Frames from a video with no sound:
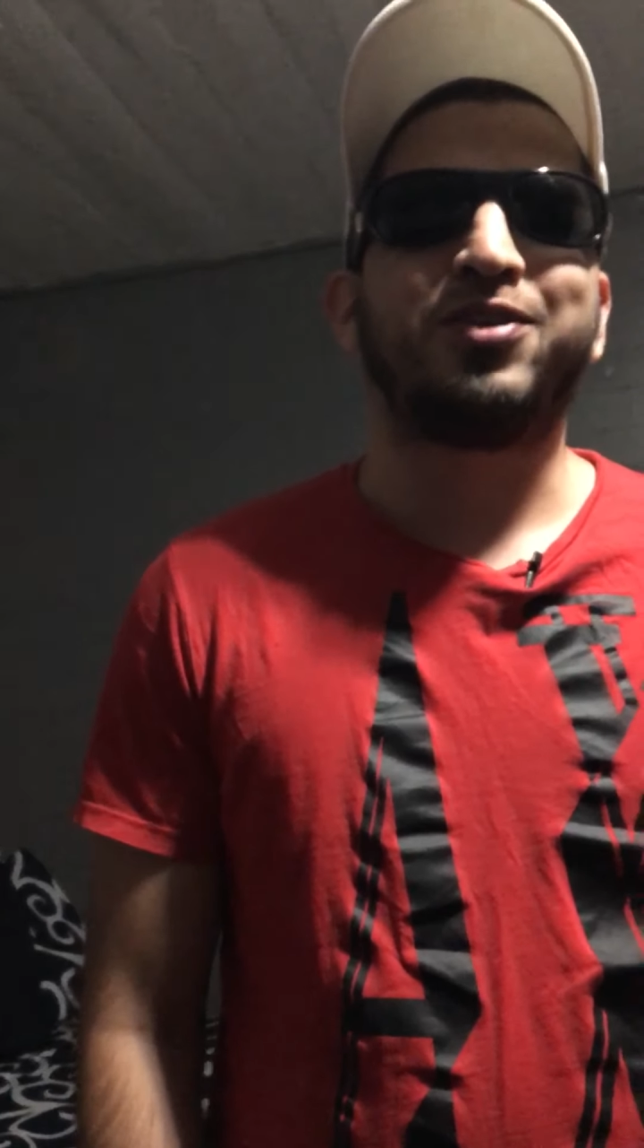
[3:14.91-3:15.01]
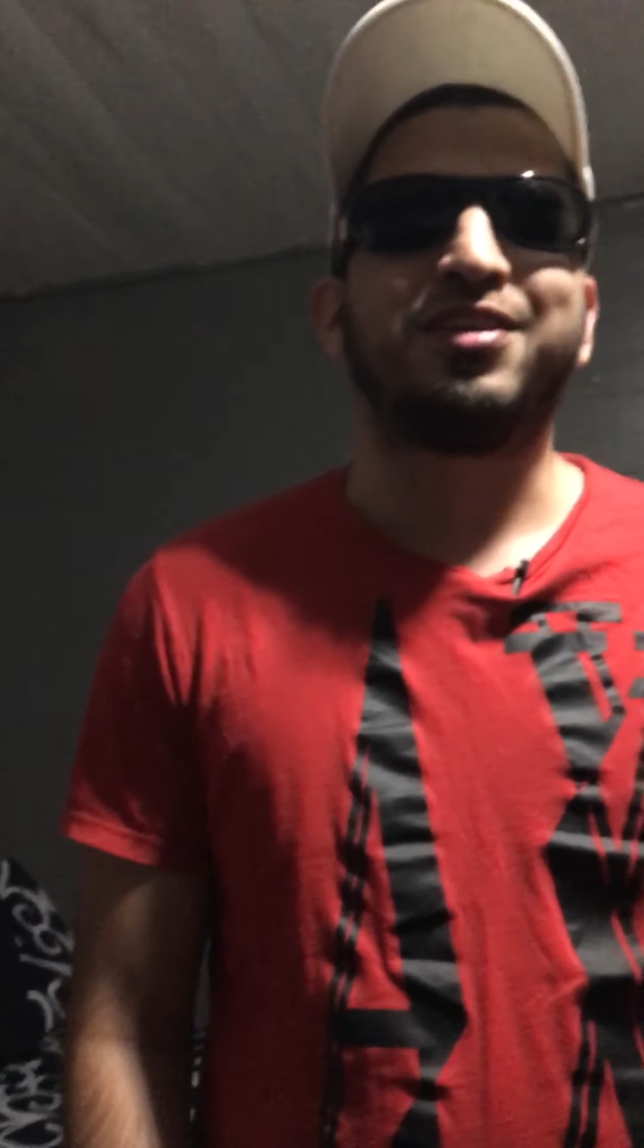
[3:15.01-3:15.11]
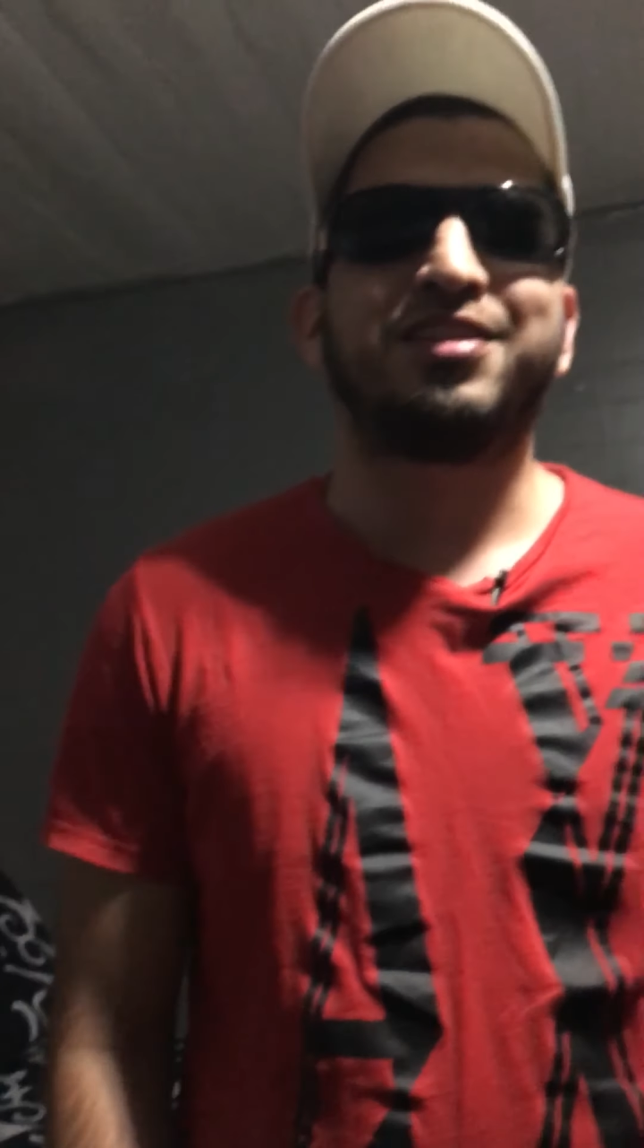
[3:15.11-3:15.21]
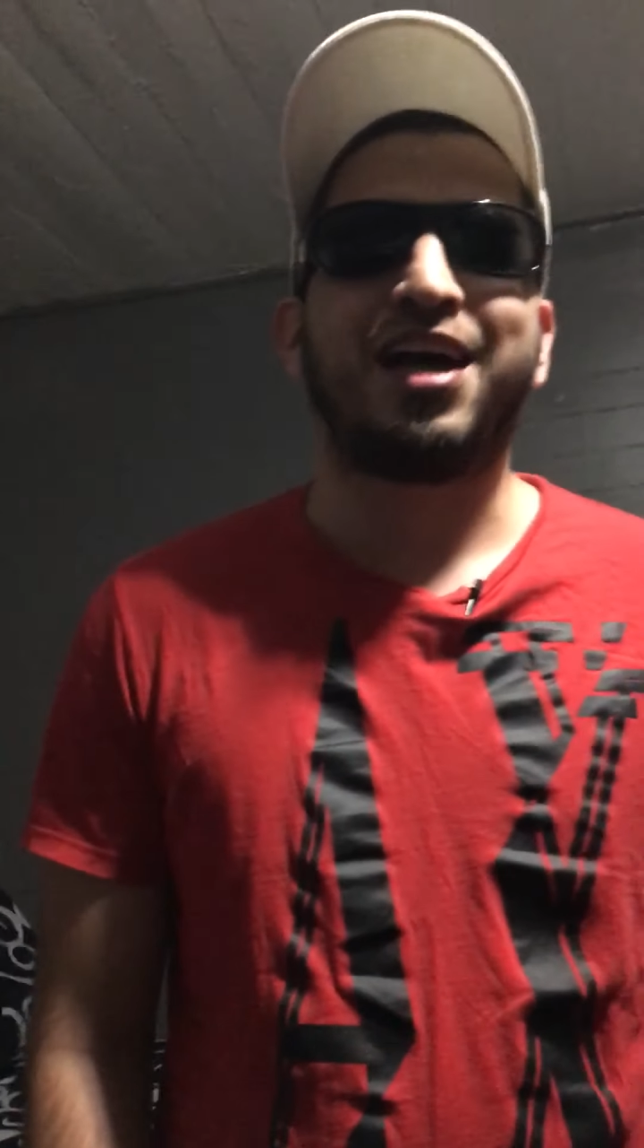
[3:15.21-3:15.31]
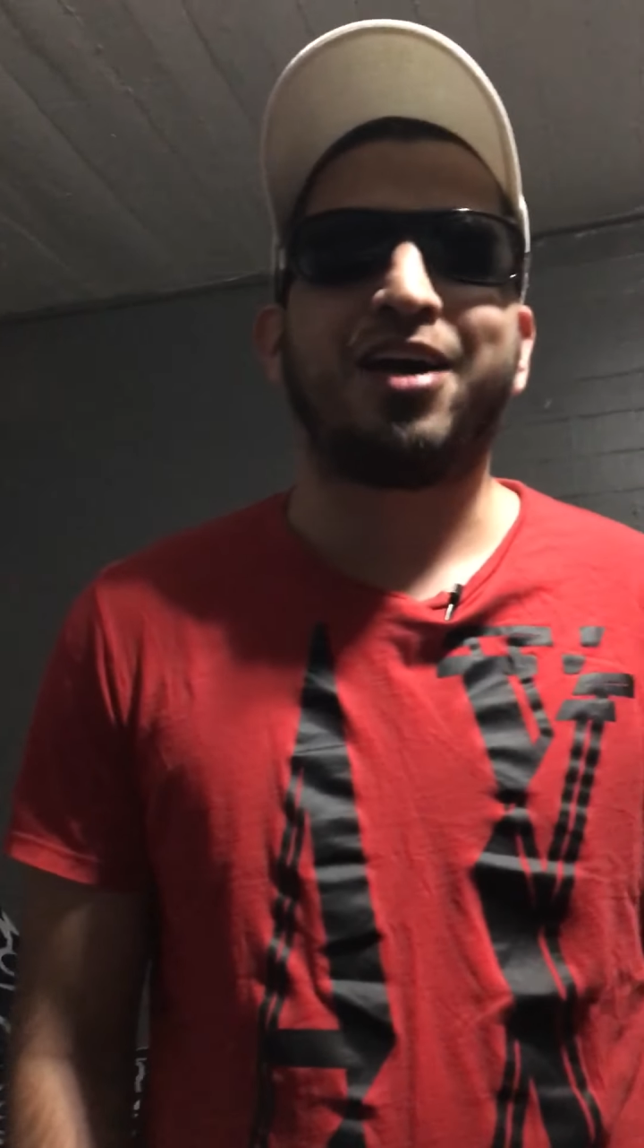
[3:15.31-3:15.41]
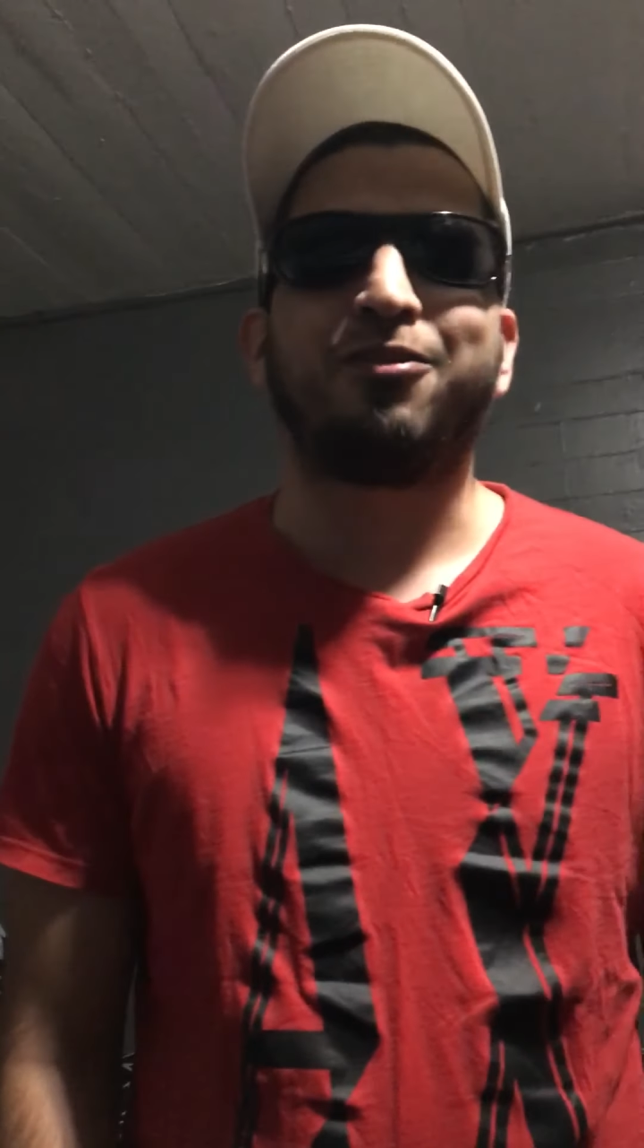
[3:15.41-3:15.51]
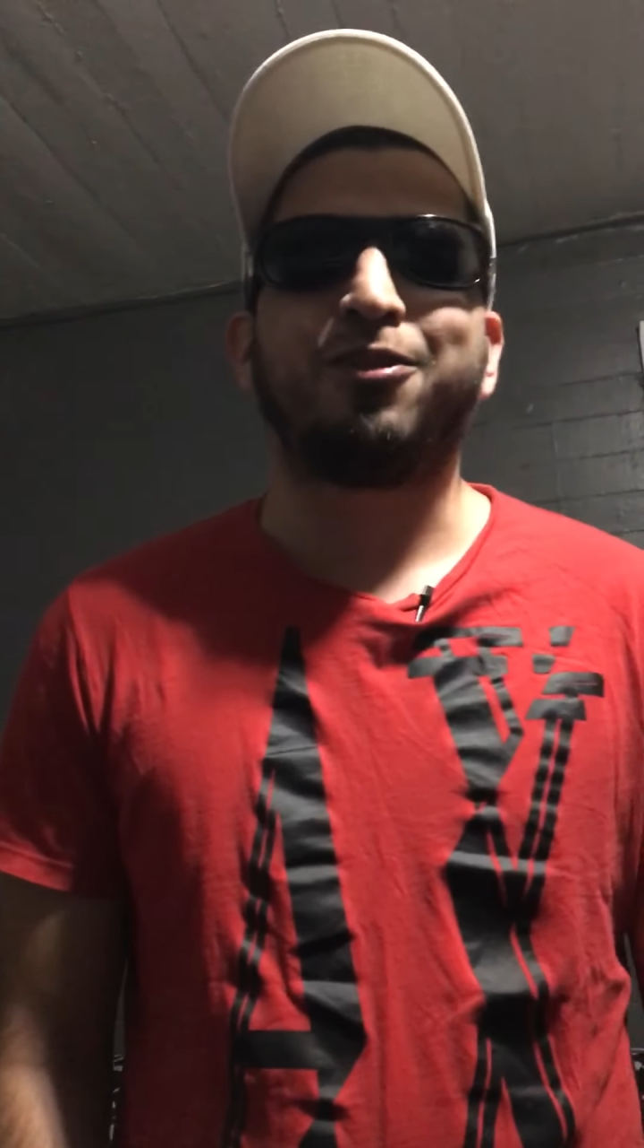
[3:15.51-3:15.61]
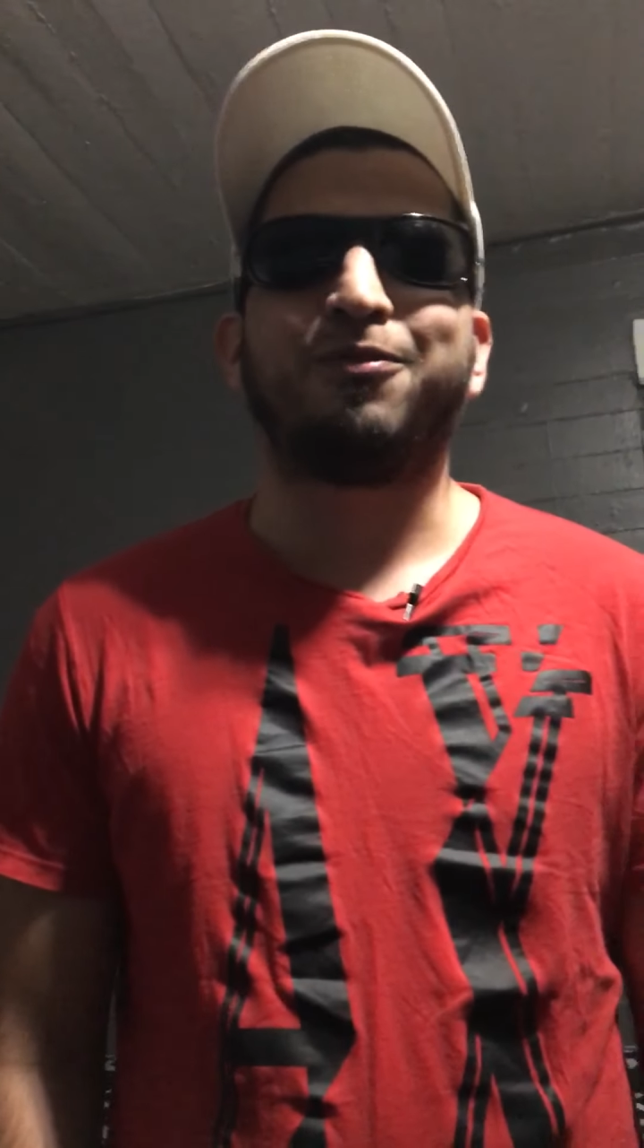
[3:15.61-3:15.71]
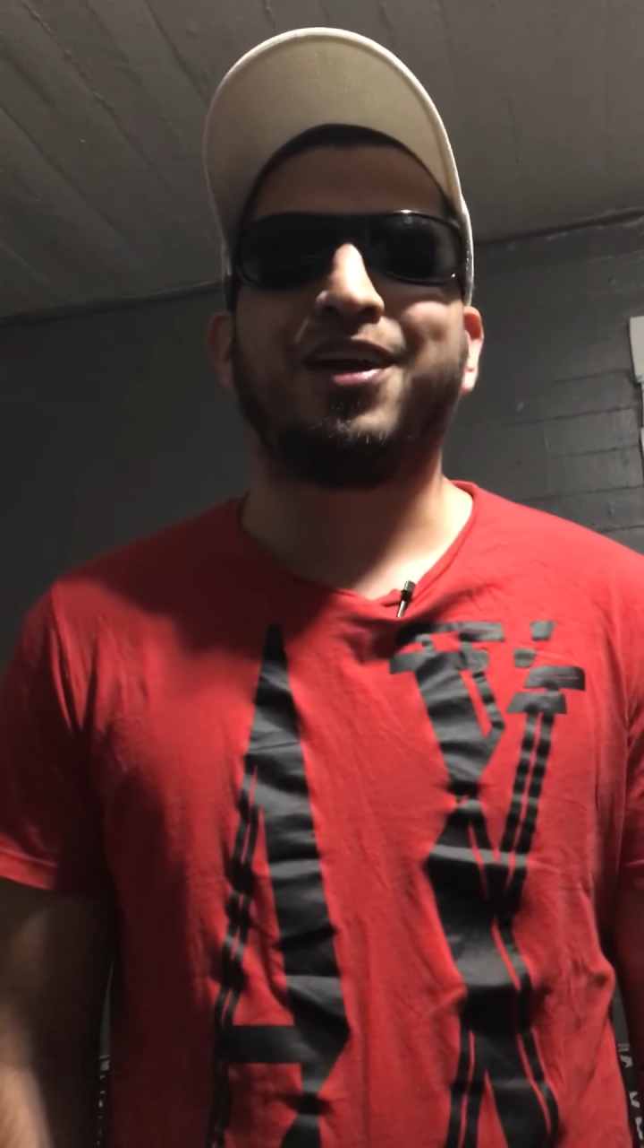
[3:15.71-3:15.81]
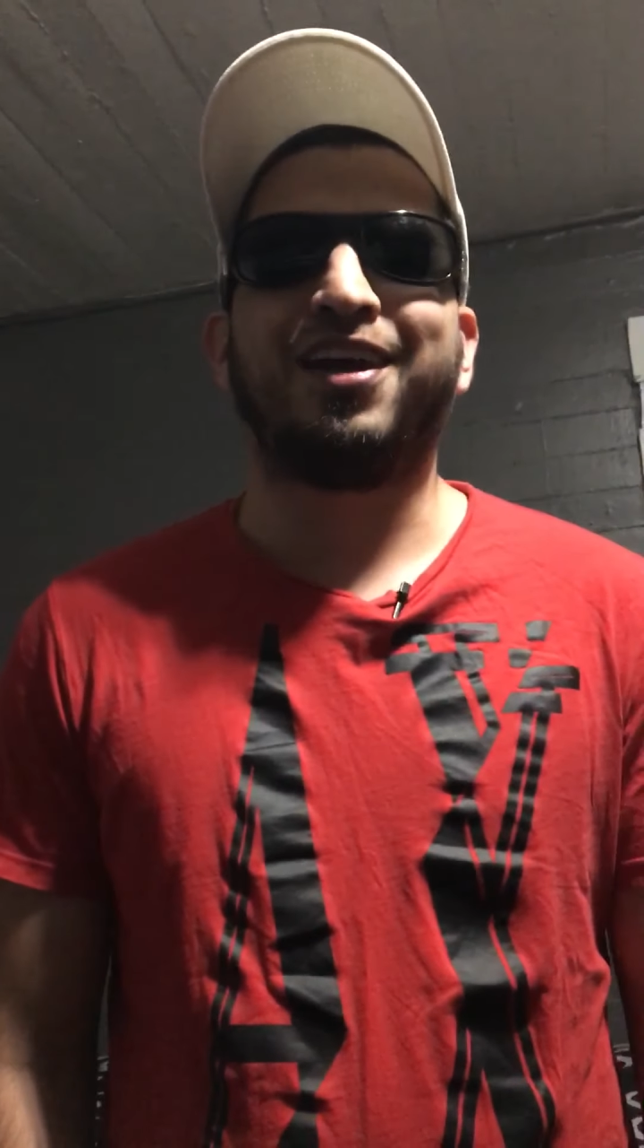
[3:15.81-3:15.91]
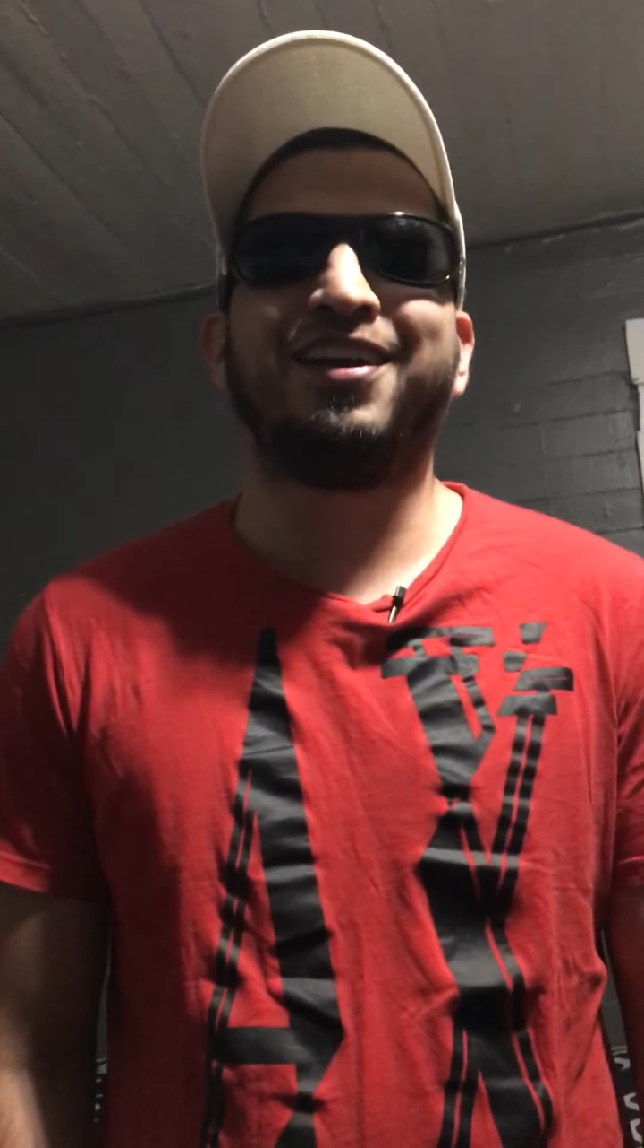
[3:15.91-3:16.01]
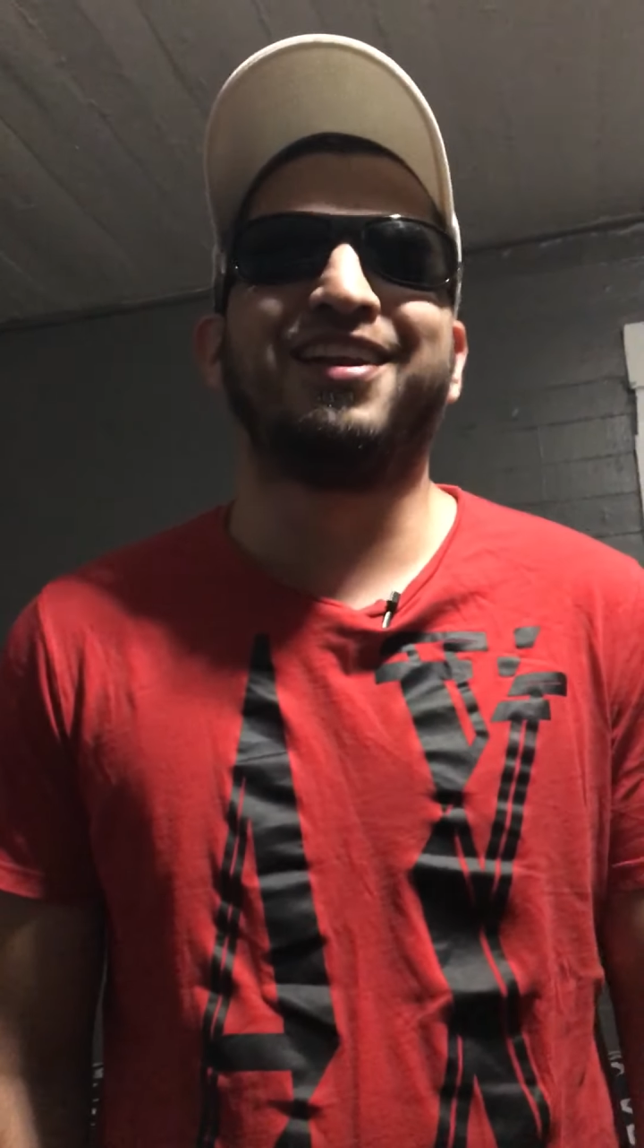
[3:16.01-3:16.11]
inside of it, man.